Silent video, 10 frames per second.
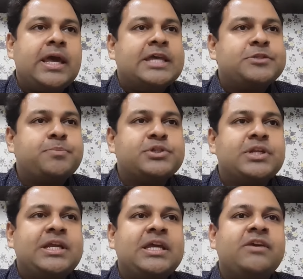
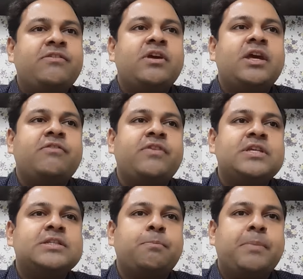especially if
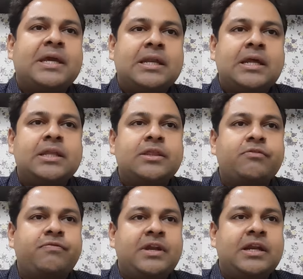he is a beginner in
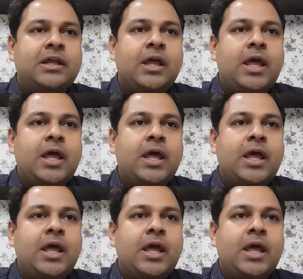the field,